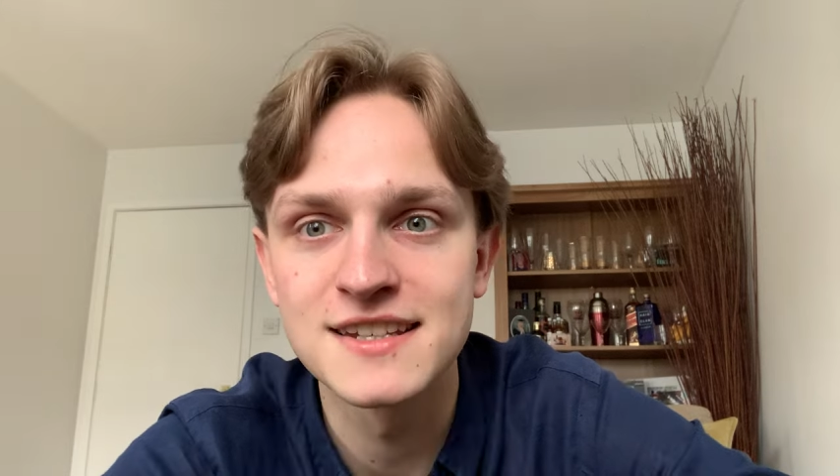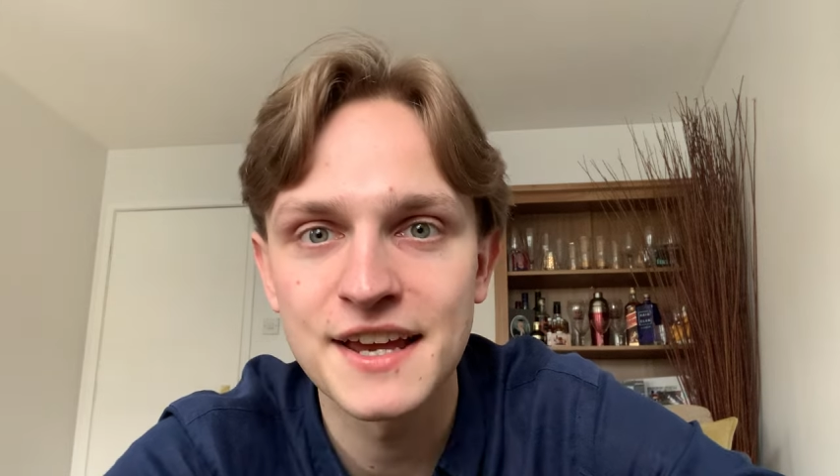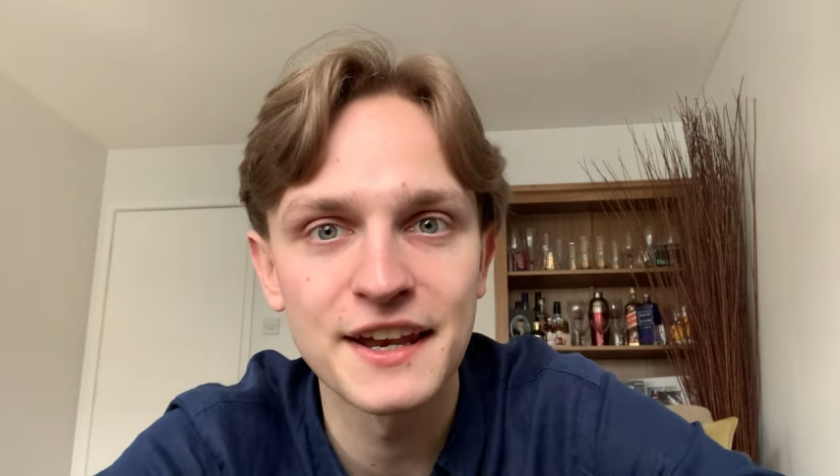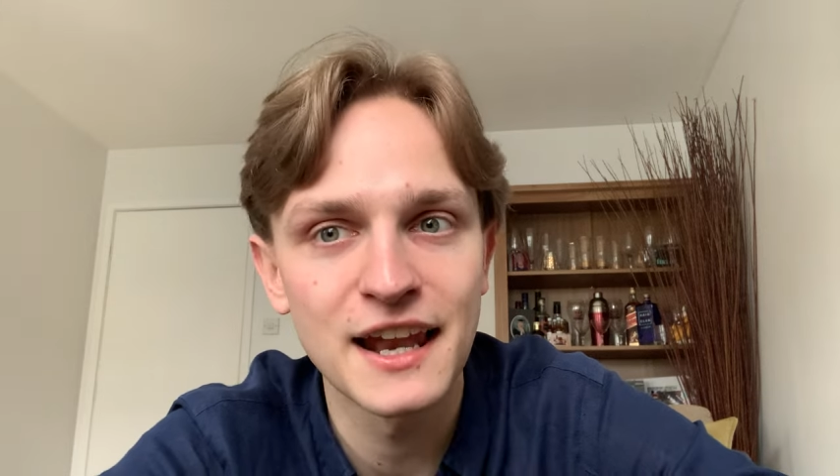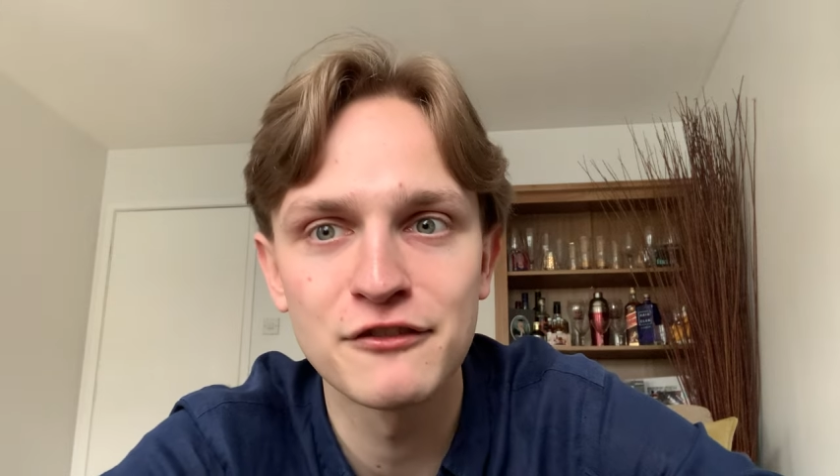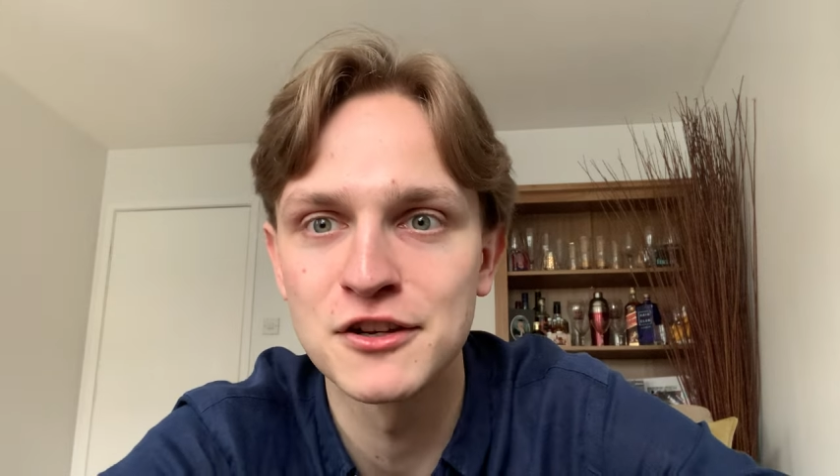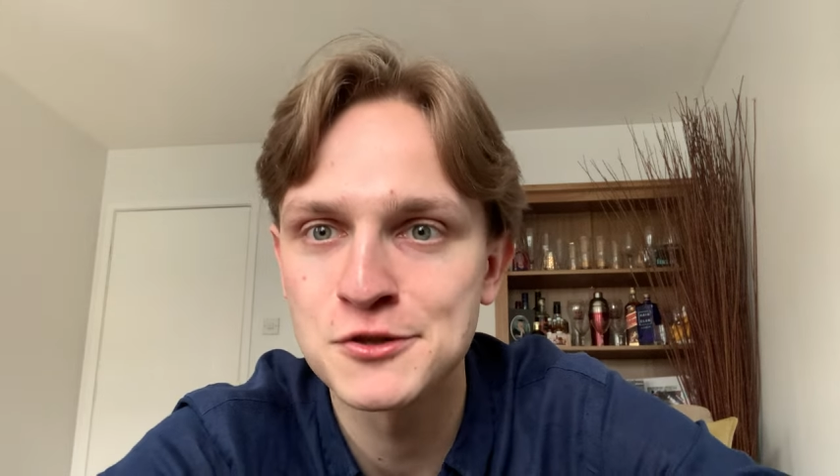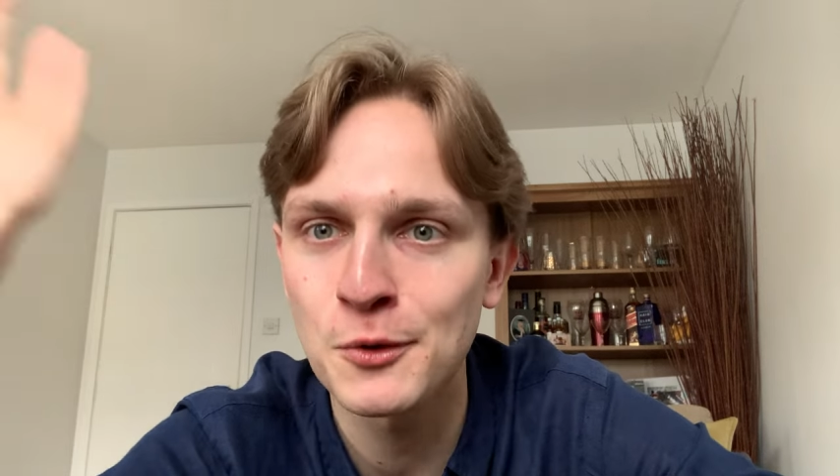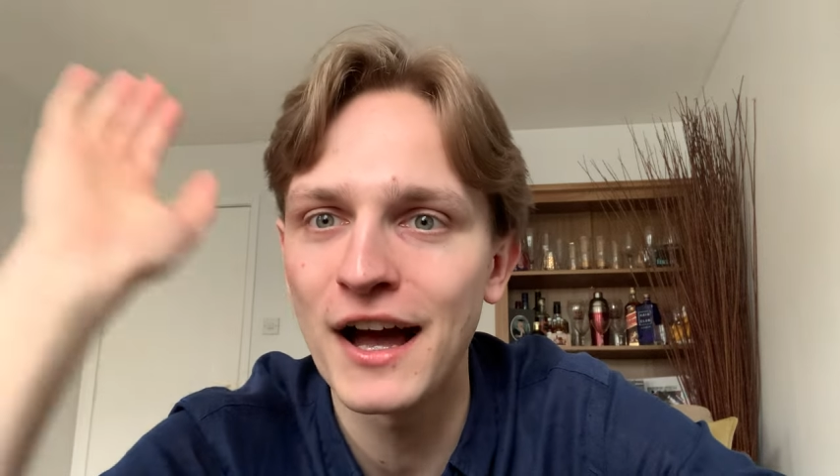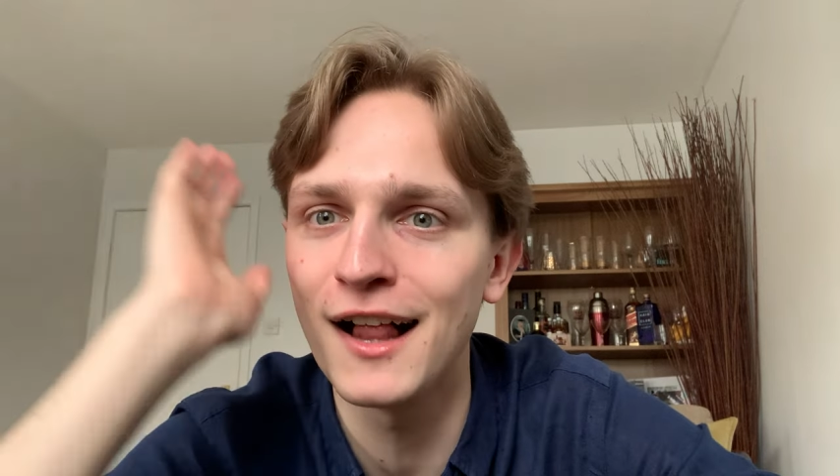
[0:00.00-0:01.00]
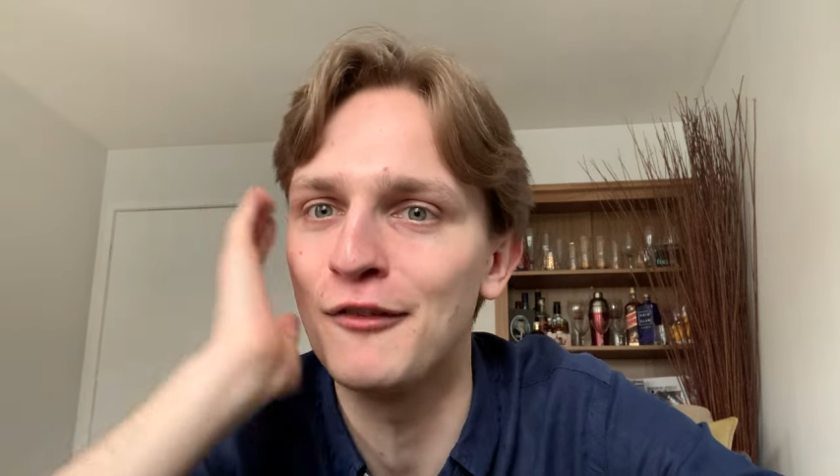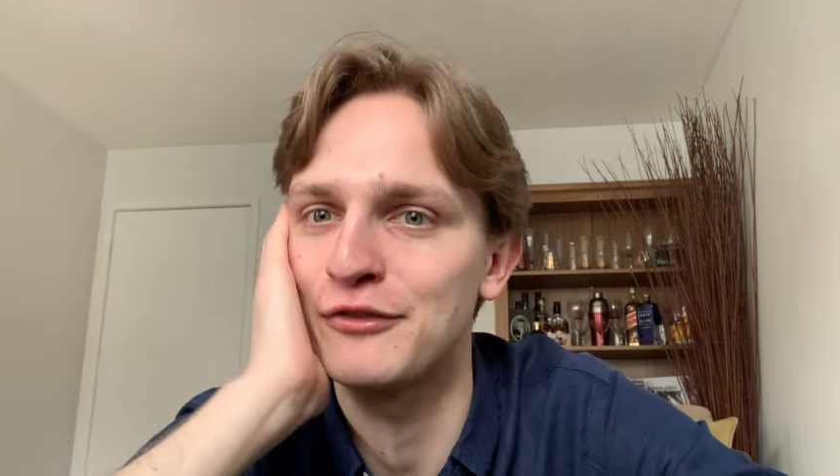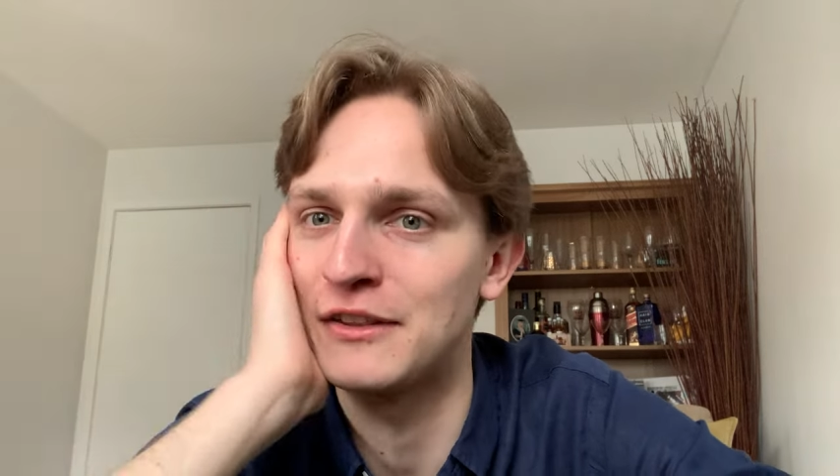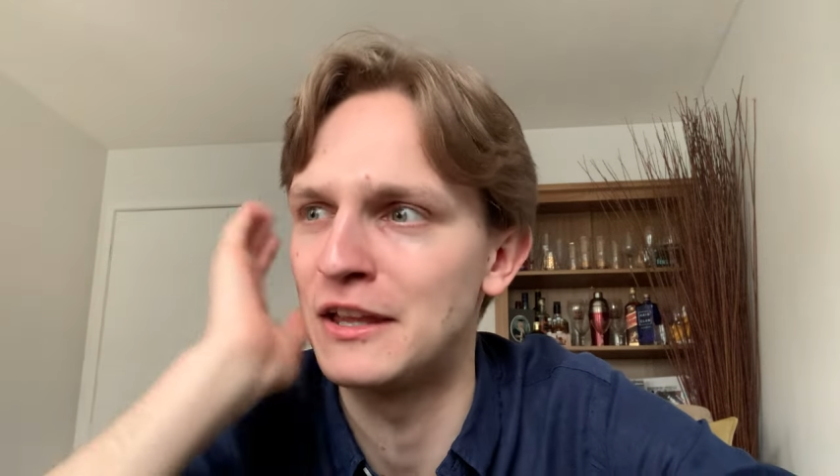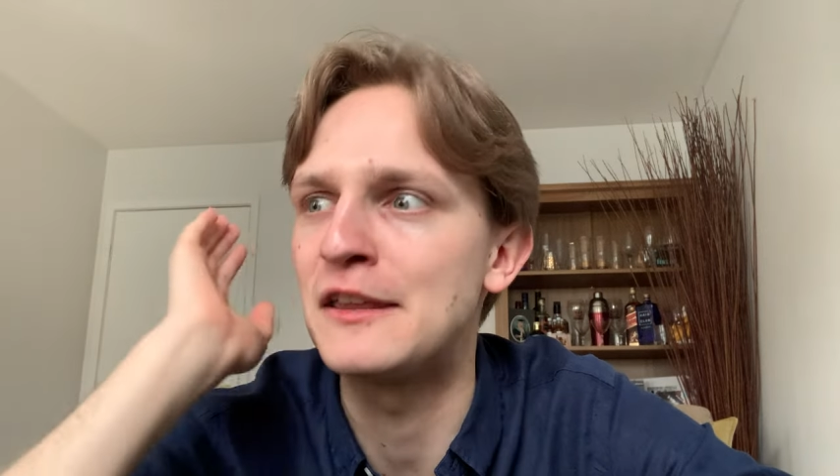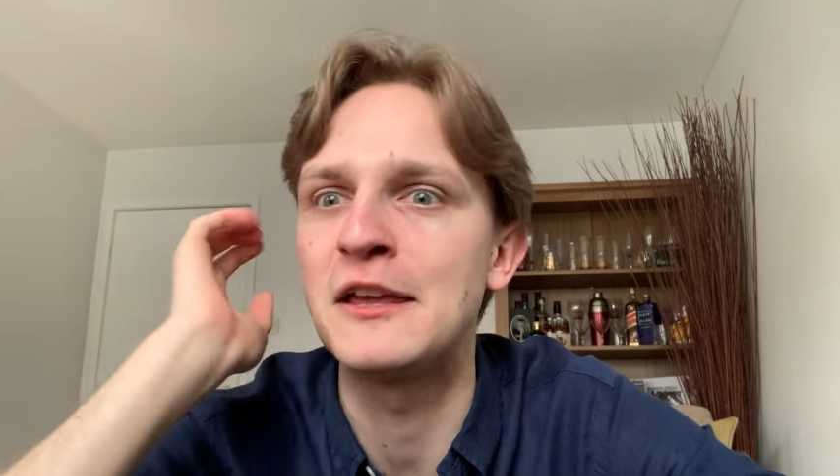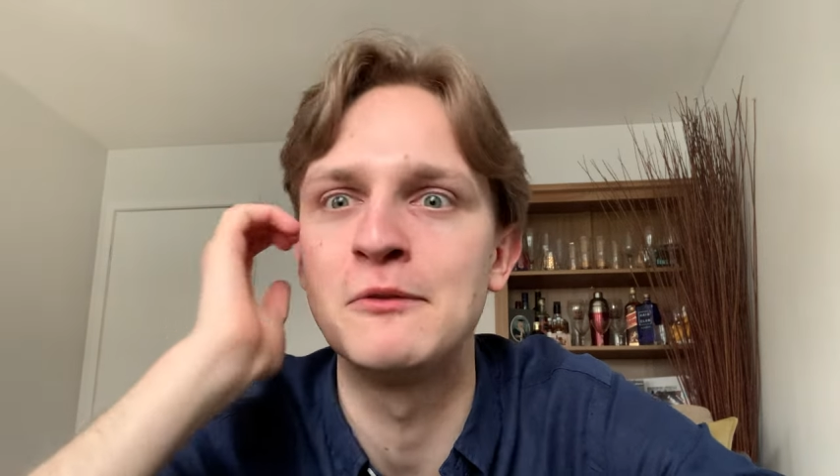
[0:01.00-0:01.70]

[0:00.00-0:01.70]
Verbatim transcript: 10, 11 and 12 and he